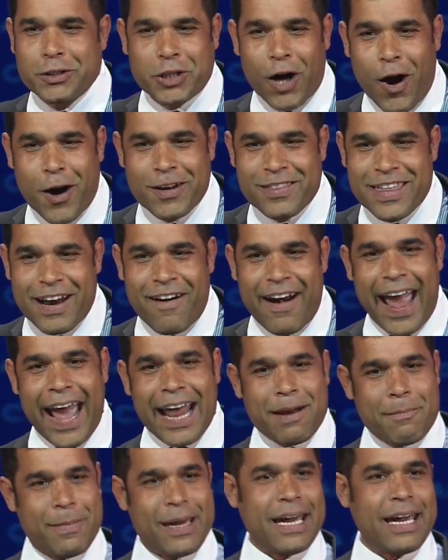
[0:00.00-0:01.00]
aren't their
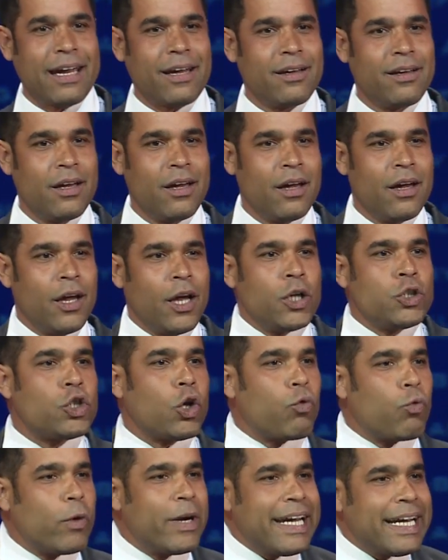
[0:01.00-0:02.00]
enemy, to
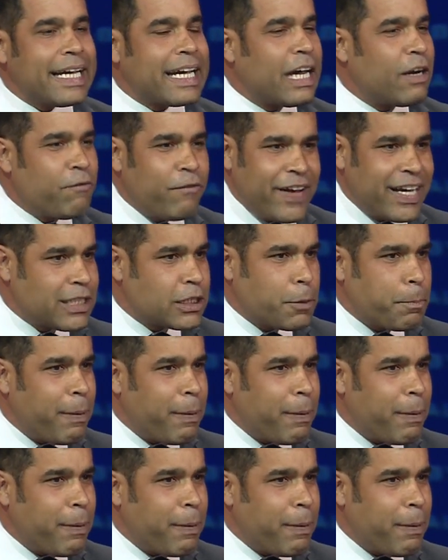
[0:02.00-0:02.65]
reconvince